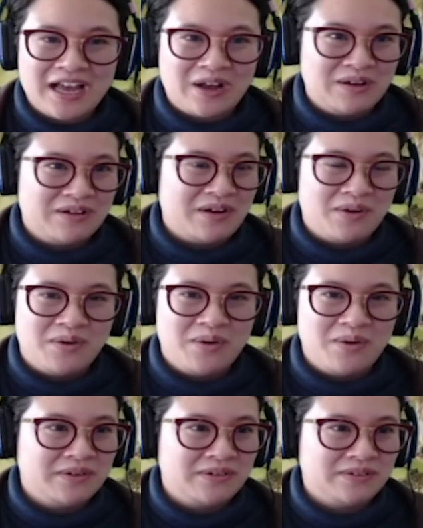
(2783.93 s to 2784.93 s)
a
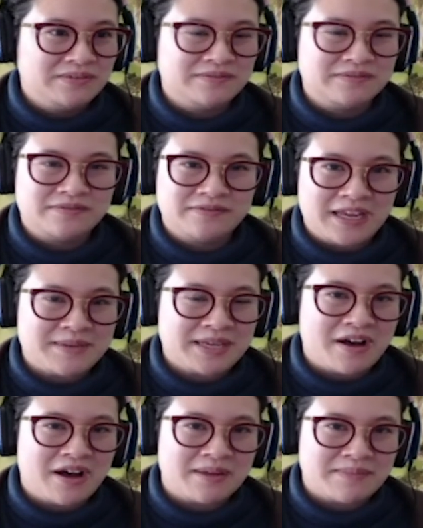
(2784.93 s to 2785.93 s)
whole
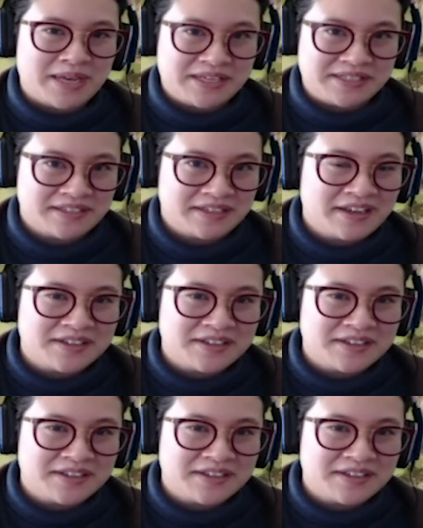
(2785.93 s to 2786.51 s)
flaming hot mess.